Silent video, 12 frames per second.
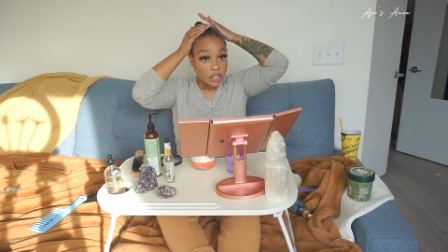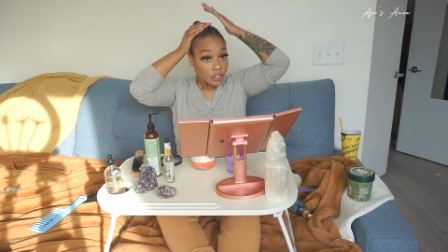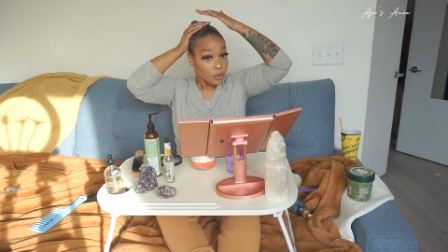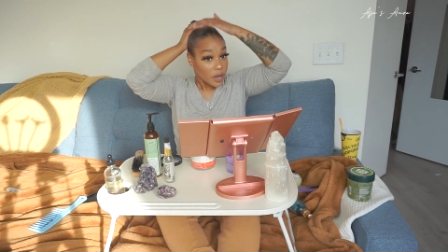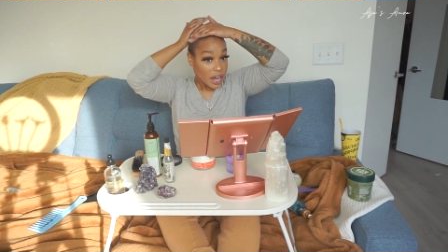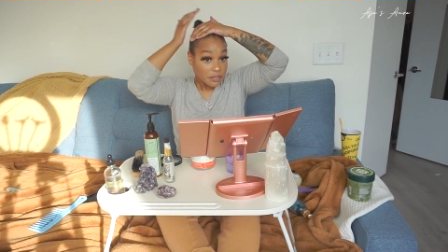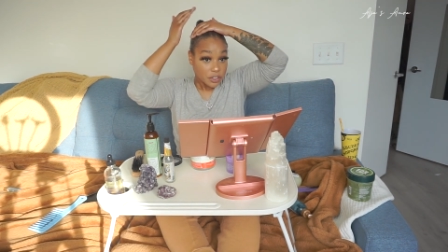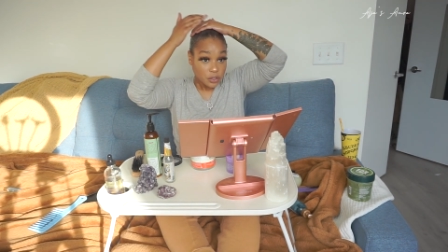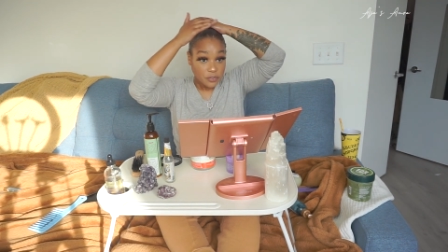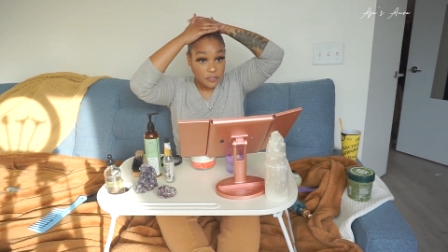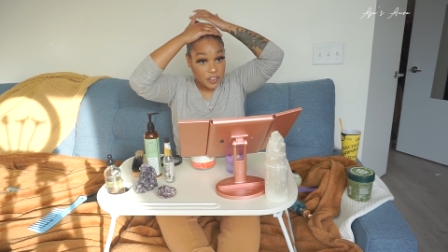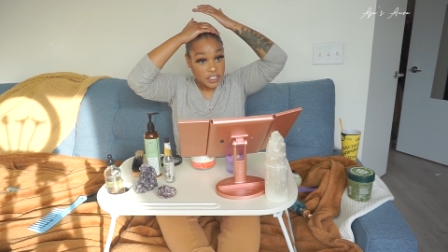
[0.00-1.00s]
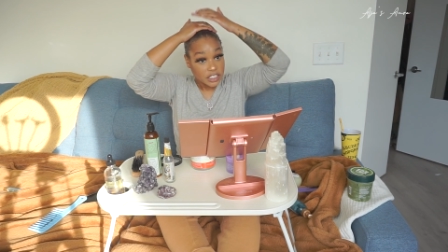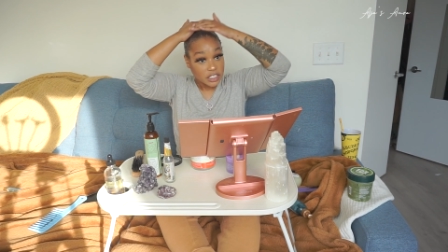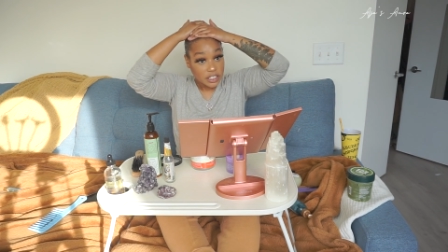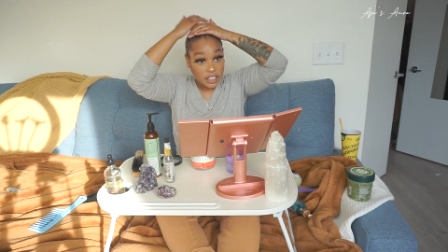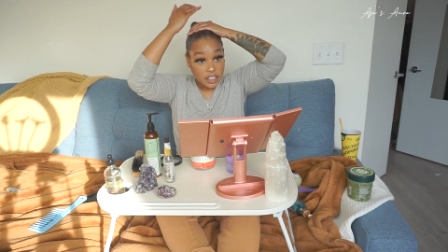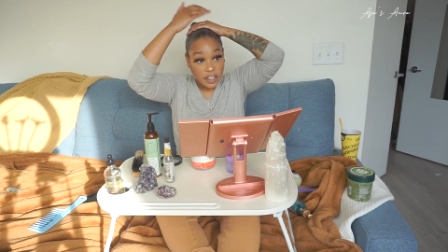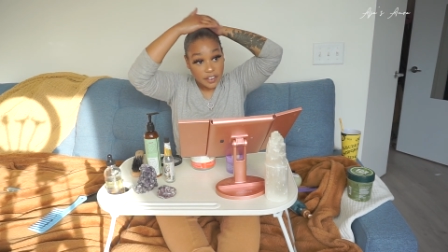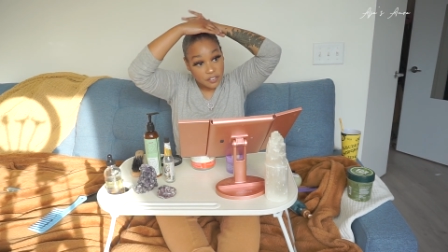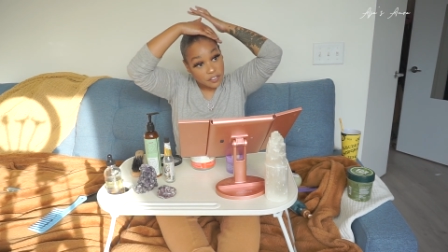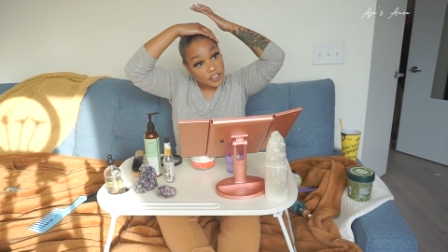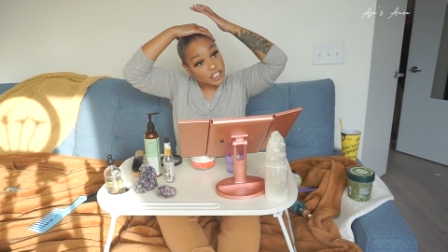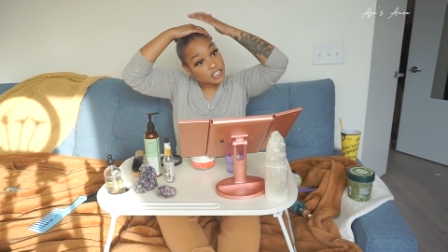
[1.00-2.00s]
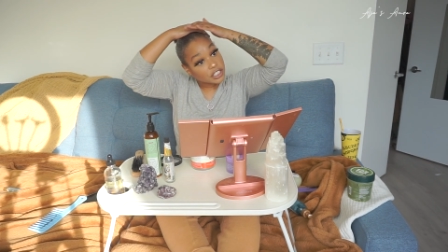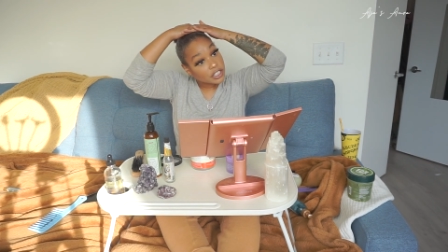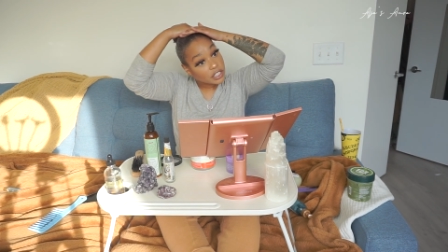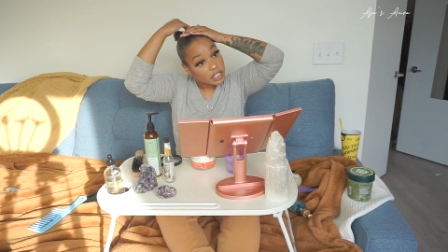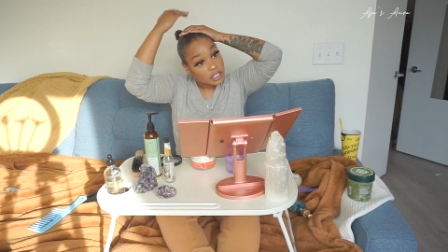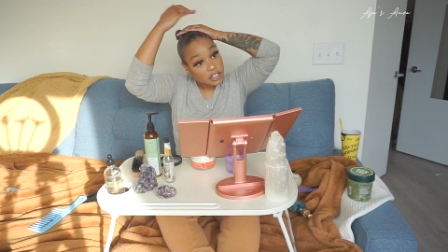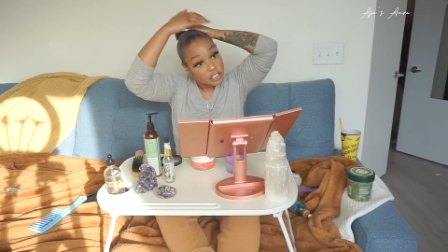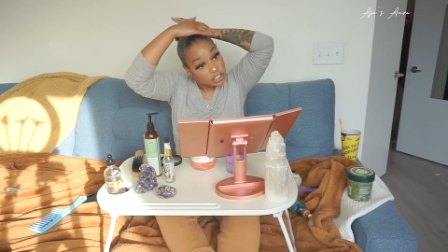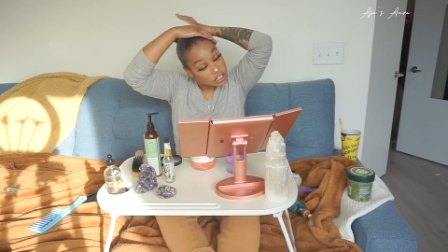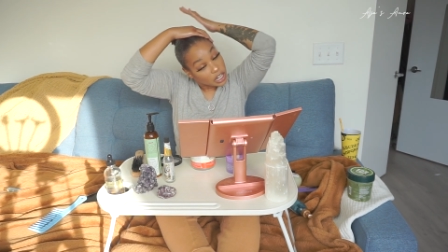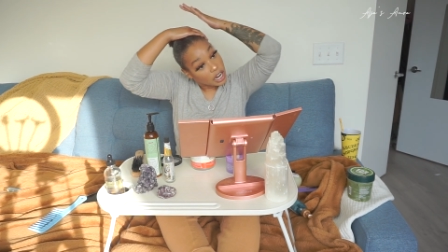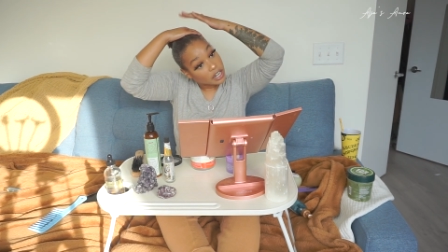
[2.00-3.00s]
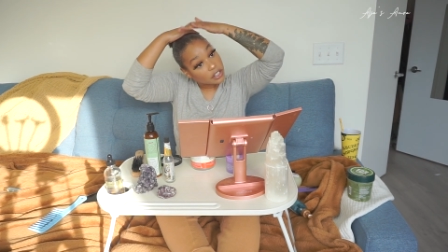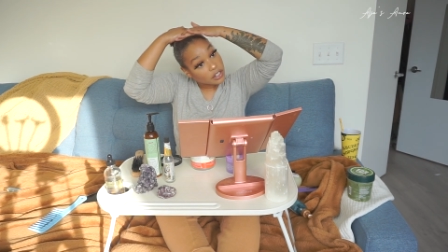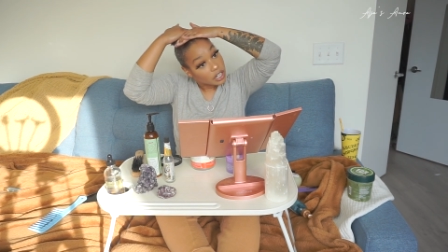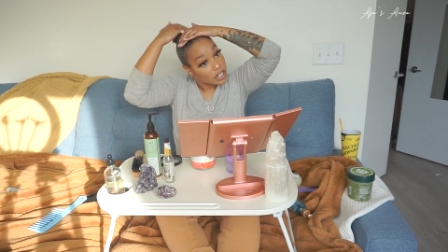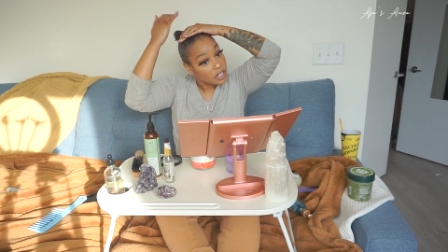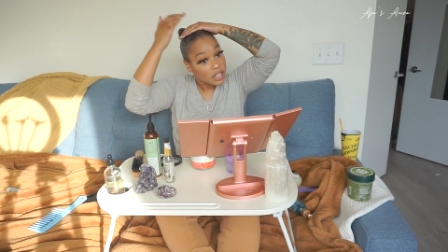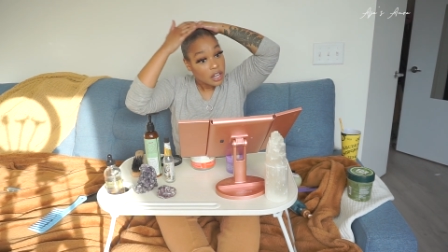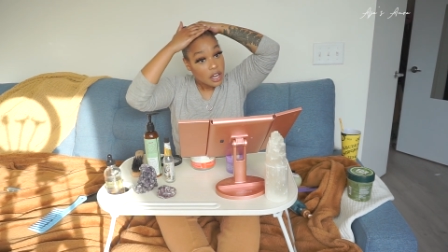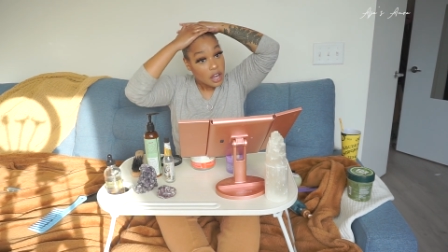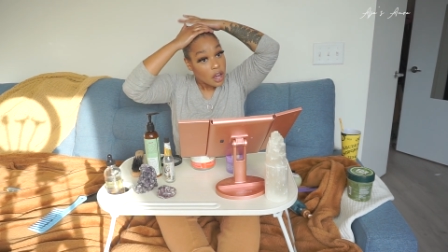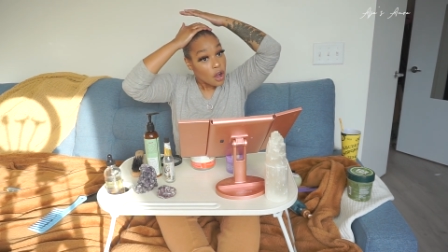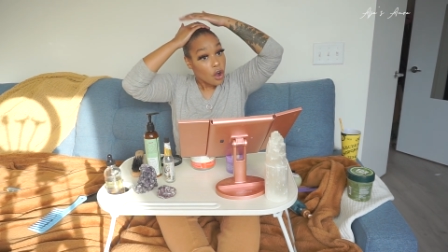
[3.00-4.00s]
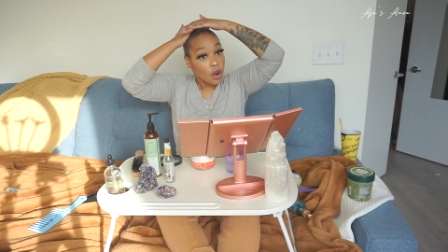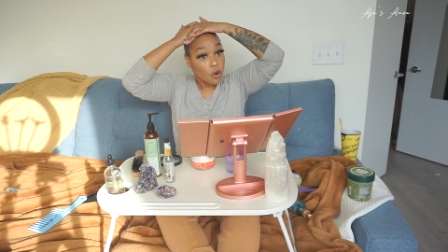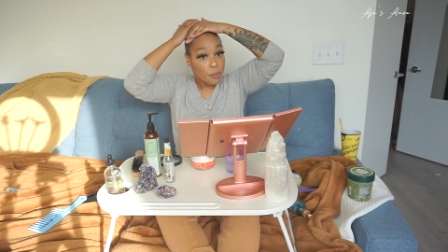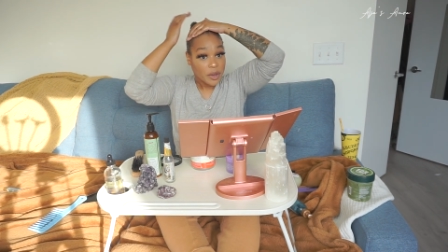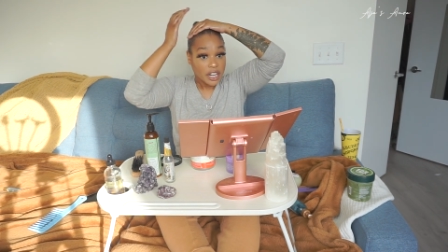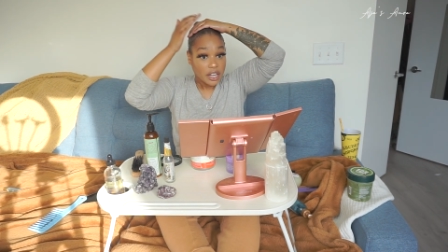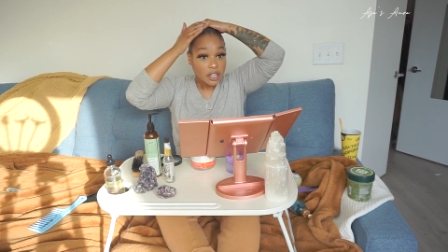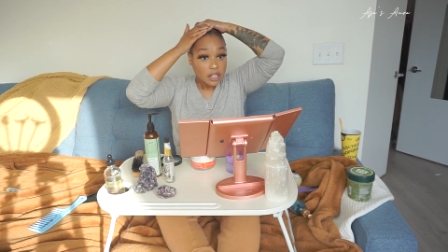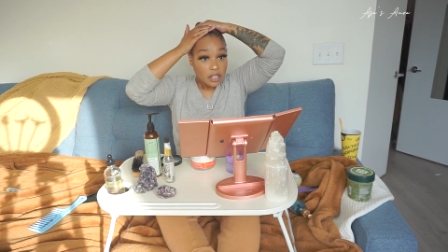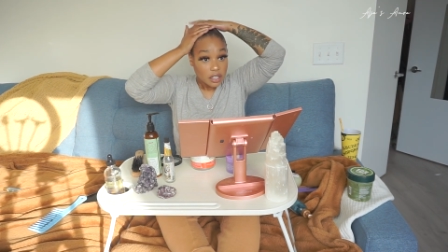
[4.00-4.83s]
you have to physically envision the chakra opening.